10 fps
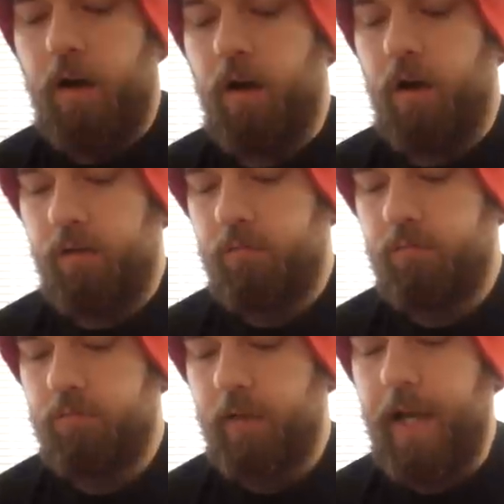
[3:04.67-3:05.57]
Uh,
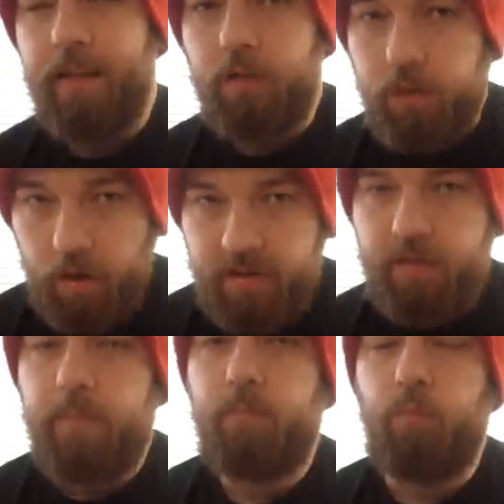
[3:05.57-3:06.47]
it
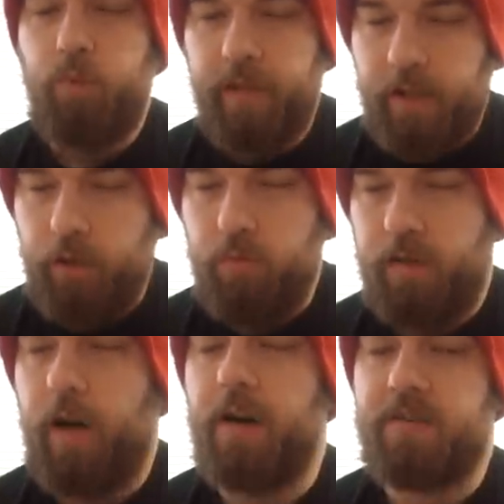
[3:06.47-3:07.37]
looks really
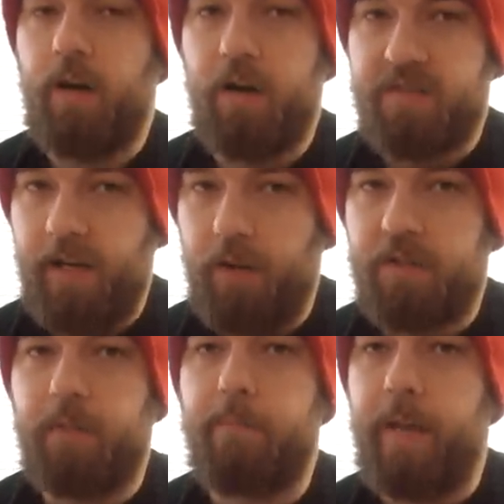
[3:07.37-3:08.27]
cute. The art, art style
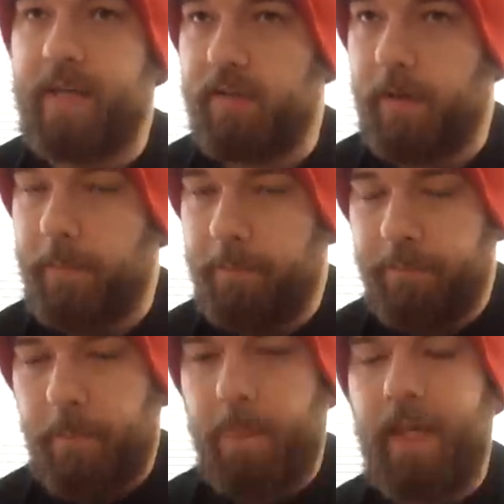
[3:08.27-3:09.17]
looks amazing.
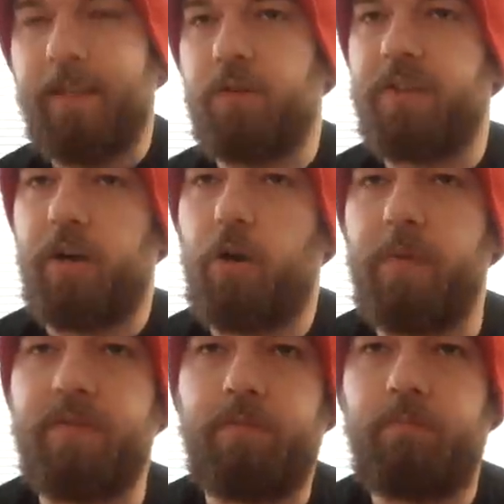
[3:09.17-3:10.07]
It looks like
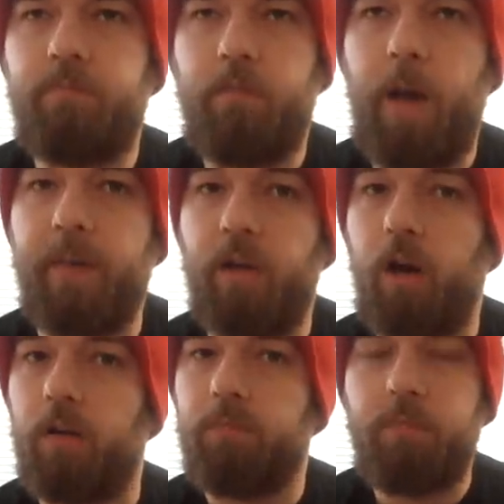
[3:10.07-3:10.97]
Kirby's Epic
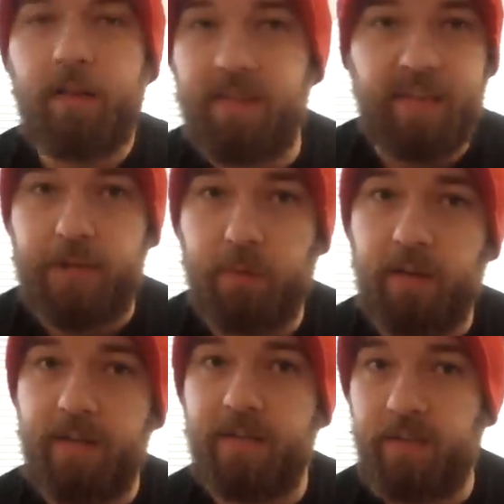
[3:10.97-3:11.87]
Yarn because that's
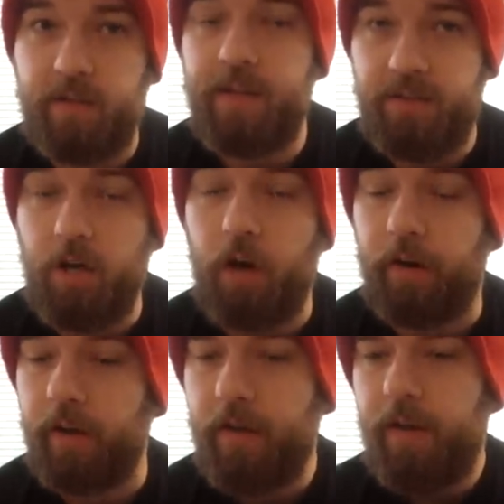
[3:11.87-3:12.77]
what it is. It's, it's
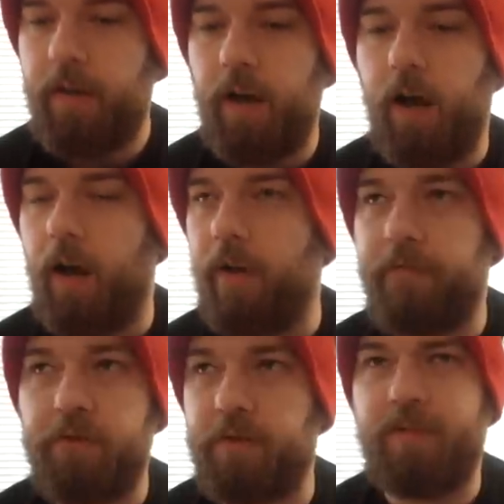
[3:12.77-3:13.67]
yarn. Uh, at
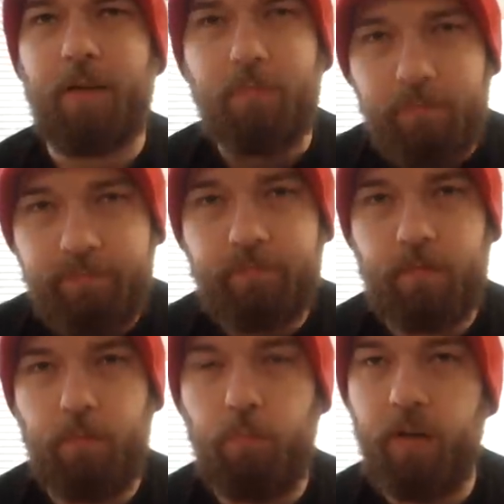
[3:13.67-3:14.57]
first I was like,
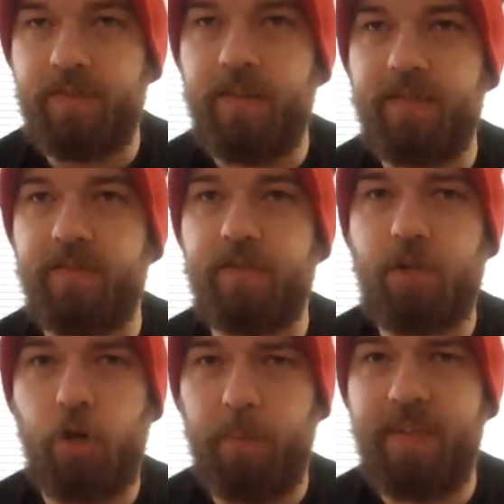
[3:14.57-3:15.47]
what is this? Is
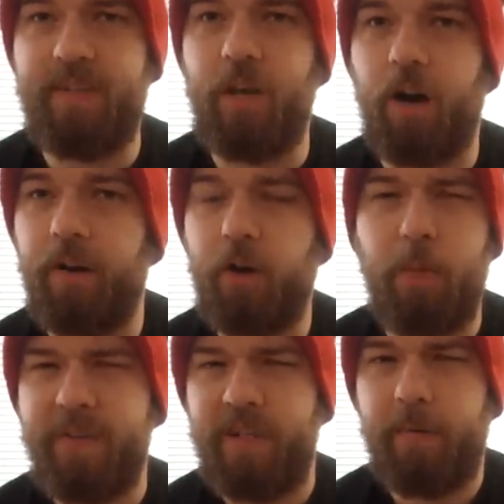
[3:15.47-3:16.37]
this Kirby's Yarn?
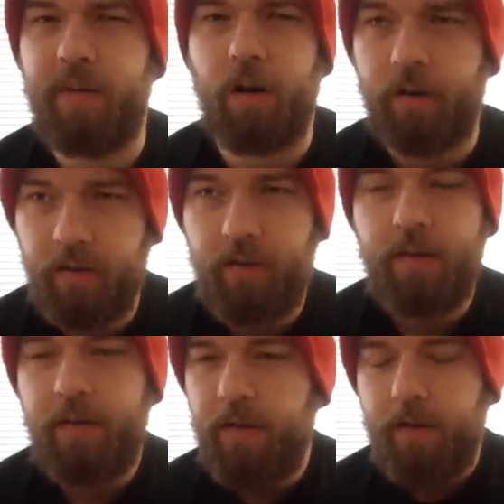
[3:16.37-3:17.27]
Kirby's Epic Yarn?
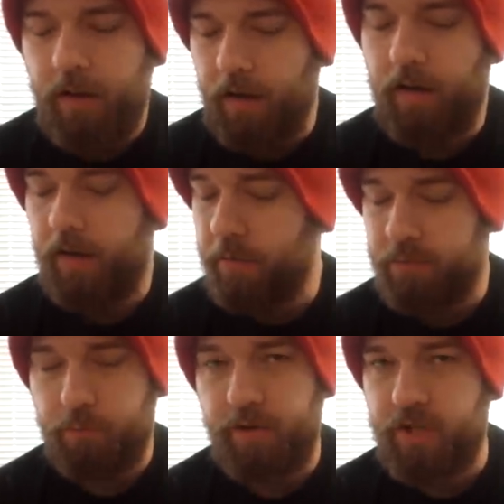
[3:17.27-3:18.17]
Uh, I
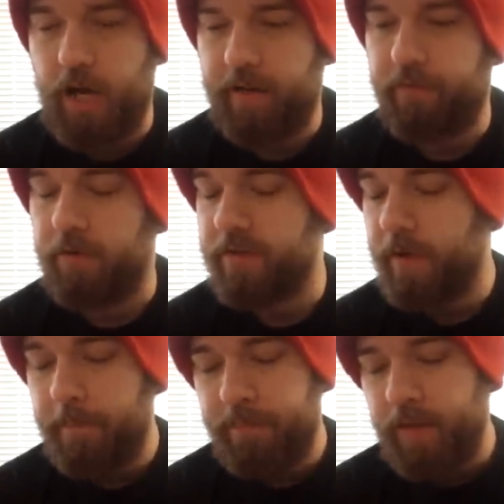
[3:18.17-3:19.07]
was really shocked at first.